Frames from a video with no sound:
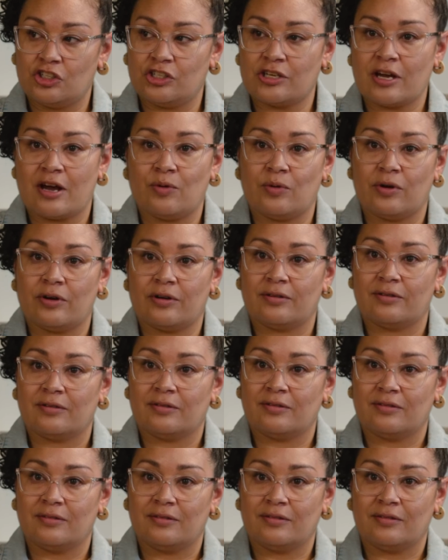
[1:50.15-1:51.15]
shower.
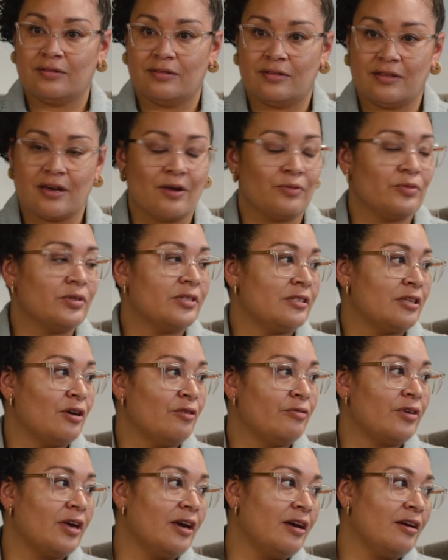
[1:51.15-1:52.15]
That was
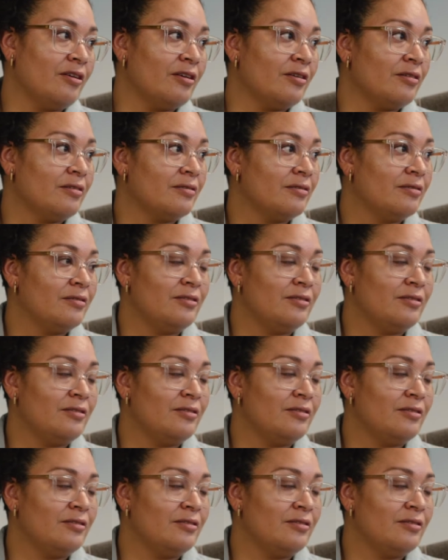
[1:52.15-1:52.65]
self-care,